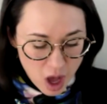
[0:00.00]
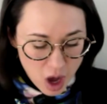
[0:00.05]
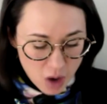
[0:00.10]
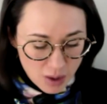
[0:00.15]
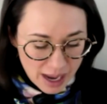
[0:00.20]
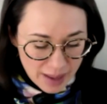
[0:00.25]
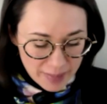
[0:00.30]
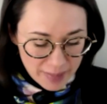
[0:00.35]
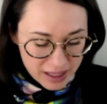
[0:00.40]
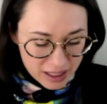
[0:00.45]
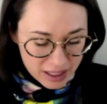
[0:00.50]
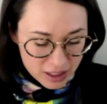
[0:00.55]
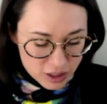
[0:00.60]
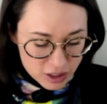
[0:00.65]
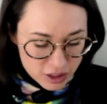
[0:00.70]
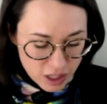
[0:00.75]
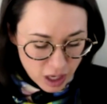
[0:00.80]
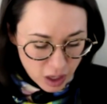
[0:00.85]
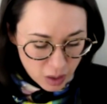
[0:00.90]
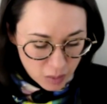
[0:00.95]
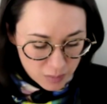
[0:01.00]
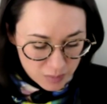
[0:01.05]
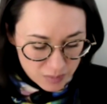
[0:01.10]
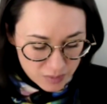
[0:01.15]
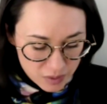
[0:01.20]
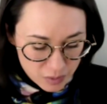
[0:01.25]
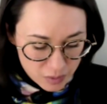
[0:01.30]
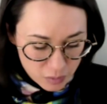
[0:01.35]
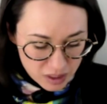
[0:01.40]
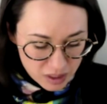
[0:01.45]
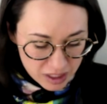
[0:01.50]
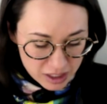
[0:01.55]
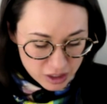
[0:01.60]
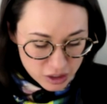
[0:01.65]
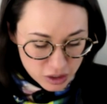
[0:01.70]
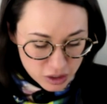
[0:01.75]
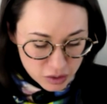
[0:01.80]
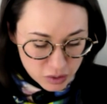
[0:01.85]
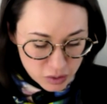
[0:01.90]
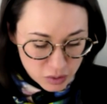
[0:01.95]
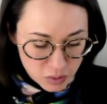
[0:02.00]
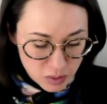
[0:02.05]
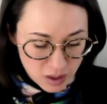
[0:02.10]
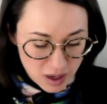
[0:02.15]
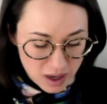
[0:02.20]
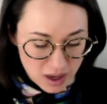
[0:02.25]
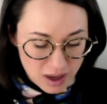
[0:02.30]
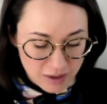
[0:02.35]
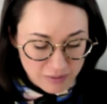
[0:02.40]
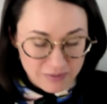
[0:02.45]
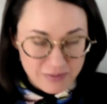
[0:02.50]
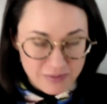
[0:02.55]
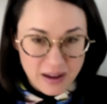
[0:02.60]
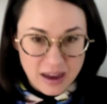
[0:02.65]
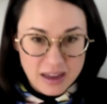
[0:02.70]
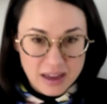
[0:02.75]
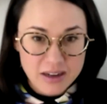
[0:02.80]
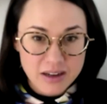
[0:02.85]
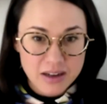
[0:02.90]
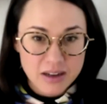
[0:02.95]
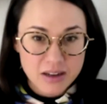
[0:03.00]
Okay, so we're gonna do a fun